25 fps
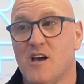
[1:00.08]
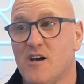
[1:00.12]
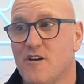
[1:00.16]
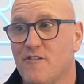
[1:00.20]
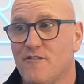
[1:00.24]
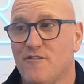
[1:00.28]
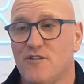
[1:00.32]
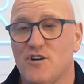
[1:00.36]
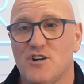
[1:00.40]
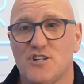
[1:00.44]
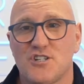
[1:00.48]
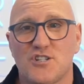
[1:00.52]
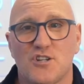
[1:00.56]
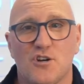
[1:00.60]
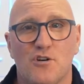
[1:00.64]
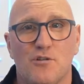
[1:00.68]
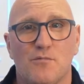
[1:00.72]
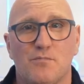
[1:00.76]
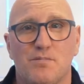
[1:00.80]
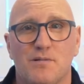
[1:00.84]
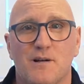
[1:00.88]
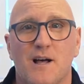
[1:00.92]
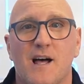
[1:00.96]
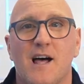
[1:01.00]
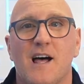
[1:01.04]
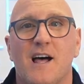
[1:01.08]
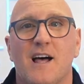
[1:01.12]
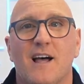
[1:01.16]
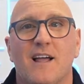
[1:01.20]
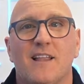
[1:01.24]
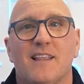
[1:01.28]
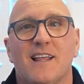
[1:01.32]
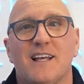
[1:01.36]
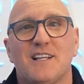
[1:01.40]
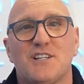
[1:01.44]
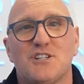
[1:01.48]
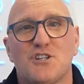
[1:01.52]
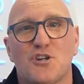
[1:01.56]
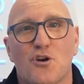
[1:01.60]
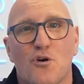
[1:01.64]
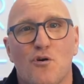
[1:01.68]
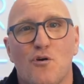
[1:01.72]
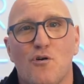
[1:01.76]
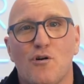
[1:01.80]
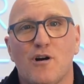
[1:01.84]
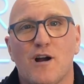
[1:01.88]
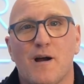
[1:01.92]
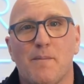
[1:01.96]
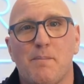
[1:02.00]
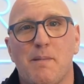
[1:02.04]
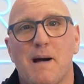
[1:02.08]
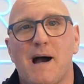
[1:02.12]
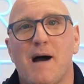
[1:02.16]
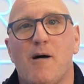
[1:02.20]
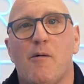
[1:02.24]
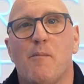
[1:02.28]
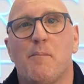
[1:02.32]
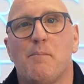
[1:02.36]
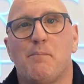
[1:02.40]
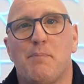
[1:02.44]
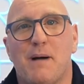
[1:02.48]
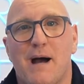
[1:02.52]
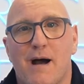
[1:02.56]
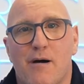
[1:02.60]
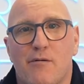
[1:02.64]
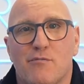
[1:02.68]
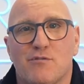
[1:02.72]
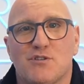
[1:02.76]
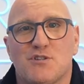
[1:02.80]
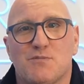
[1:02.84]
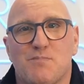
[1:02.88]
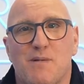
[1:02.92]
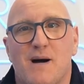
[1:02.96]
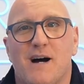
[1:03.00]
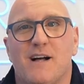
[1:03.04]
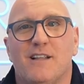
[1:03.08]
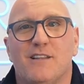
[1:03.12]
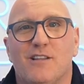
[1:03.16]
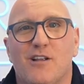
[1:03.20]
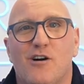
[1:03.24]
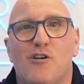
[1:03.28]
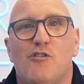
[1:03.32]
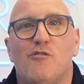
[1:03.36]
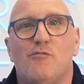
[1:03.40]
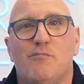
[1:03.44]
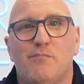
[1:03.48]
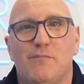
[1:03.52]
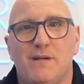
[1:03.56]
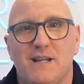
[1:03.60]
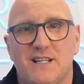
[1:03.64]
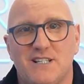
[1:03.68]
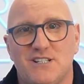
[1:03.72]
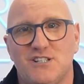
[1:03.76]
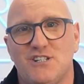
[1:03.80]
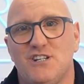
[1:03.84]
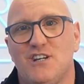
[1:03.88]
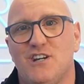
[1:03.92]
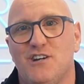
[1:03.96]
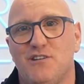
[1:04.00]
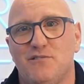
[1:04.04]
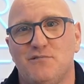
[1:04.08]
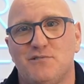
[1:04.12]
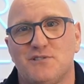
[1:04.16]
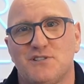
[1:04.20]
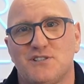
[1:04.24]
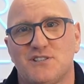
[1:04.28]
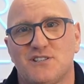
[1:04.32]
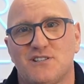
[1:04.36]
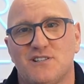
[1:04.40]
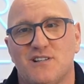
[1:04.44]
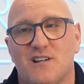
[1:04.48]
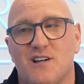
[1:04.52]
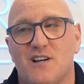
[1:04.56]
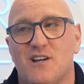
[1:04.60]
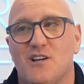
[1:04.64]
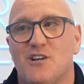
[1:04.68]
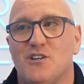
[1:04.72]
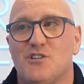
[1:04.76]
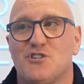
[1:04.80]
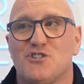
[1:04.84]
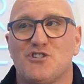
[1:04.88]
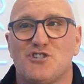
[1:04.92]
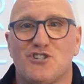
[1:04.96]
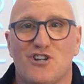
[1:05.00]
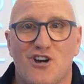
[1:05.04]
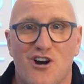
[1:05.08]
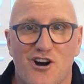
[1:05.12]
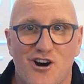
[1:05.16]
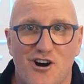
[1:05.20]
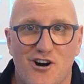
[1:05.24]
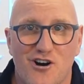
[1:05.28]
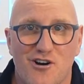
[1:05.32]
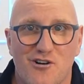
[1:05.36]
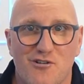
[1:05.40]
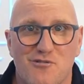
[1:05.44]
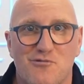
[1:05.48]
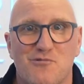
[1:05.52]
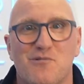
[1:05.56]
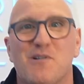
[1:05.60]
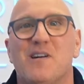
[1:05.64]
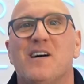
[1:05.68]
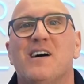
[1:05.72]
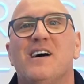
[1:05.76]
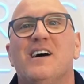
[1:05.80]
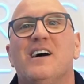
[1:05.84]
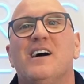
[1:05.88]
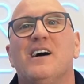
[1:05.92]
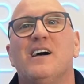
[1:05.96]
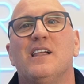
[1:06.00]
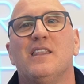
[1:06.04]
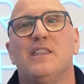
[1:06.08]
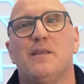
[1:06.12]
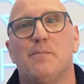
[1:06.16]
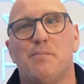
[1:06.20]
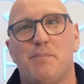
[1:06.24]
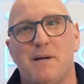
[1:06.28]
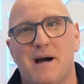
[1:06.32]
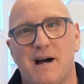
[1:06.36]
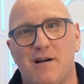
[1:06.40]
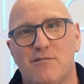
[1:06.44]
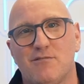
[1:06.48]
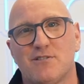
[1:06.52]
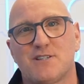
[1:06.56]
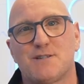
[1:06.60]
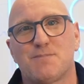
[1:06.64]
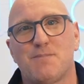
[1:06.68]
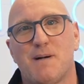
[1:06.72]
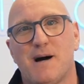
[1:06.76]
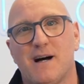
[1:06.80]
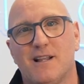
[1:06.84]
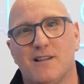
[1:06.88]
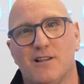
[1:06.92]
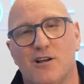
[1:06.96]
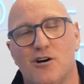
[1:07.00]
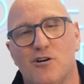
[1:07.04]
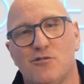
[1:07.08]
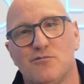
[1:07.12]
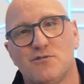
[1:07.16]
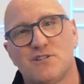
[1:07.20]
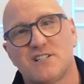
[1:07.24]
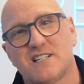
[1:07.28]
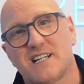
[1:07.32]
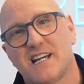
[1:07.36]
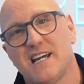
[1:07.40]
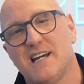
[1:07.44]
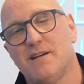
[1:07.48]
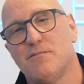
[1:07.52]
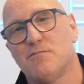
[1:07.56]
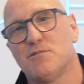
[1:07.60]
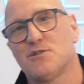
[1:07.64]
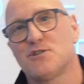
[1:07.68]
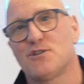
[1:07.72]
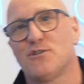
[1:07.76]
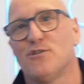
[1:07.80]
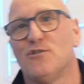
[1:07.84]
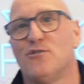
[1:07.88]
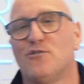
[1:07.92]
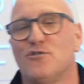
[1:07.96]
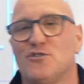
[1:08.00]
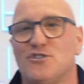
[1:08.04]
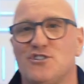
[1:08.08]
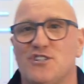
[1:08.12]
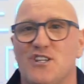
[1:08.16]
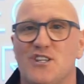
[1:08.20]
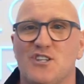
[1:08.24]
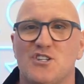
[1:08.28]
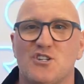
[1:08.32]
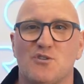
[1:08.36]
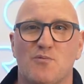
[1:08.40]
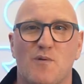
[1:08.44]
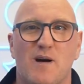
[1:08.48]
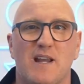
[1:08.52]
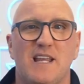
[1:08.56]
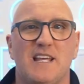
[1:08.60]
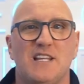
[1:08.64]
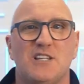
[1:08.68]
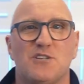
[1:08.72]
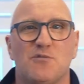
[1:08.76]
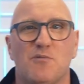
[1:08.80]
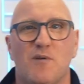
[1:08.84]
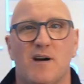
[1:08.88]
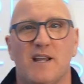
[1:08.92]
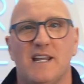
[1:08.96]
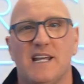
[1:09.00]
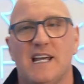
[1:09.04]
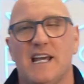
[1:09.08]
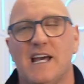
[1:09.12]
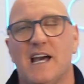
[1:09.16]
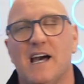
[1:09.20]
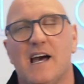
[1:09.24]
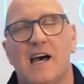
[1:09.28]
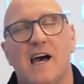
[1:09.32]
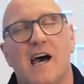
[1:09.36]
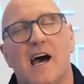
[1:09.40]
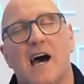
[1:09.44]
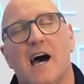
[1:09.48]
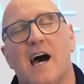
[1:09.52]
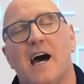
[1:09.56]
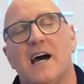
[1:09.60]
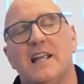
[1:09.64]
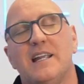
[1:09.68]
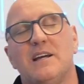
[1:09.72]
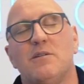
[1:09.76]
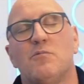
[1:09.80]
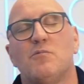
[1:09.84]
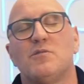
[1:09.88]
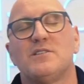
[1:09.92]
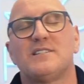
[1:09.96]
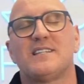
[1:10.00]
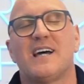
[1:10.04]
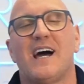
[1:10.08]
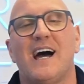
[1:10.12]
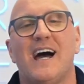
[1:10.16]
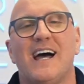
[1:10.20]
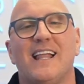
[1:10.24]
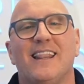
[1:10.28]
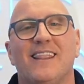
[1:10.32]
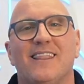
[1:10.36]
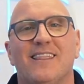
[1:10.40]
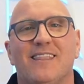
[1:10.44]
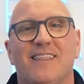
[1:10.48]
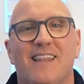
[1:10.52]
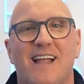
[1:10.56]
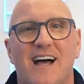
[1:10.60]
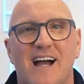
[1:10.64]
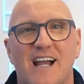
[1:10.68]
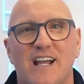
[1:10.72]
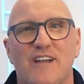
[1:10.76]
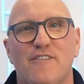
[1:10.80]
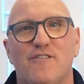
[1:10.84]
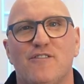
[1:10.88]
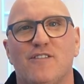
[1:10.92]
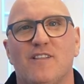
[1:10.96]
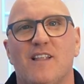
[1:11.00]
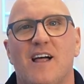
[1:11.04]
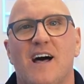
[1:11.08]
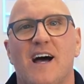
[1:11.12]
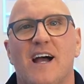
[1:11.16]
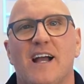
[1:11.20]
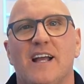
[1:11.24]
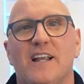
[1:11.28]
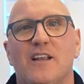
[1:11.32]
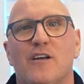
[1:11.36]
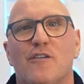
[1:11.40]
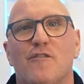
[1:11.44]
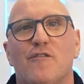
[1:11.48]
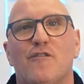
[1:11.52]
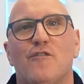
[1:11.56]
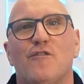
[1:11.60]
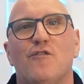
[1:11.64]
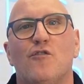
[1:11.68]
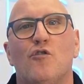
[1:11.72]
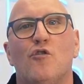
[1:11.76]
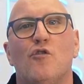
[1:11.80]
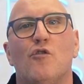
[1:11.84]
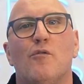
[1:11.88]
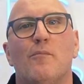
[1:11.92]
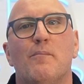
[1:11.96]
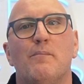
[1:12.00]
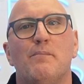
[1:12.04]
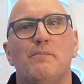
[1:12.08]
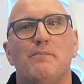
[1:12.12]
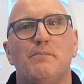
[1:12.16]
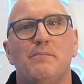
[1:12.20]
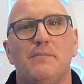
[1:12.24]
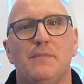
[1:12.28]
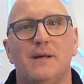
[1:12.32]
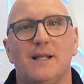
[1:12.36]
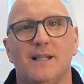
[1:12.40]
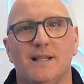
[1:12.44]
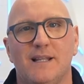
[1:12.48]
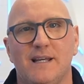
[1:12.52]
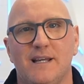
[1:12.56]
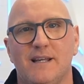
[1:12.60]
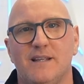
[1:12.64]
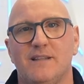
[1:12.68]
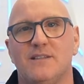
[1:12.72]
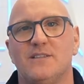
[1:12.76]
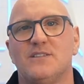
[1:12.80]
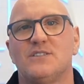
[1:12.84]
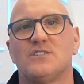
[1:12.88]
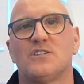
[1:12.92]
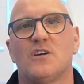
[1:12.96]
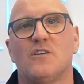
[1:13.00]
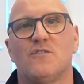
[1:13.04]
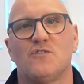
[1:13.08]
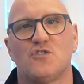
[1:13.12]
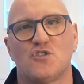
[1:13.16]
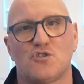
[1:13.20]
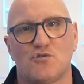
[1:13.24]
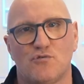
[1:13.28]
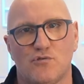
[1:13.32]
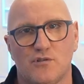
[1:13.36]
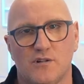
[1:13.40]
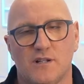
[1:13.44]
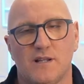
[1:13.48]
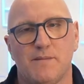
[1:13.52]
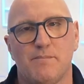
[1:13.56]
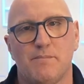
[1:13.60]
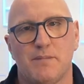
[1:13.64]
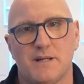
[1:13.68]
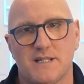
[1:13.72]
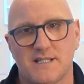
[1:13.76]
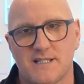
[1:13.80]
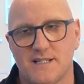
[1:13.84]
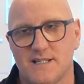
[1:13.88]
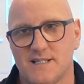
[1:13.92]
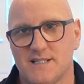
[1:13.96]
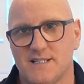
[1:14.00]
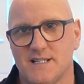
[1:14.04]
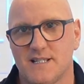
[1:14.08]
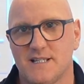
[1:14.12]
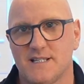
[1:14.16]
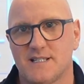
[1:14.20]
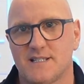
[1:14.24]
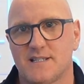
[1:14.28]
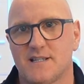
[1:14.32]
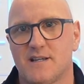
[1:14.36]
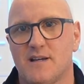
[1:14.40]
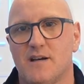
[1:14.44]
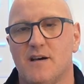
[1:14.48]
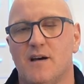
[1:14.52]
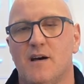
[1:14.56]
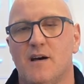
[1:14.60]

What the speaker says: First up, let's talk about bounce back loan misuse. So, the bounce back loan scheme was launched in 2020 and it was a lifeline for millions of struggling businesses.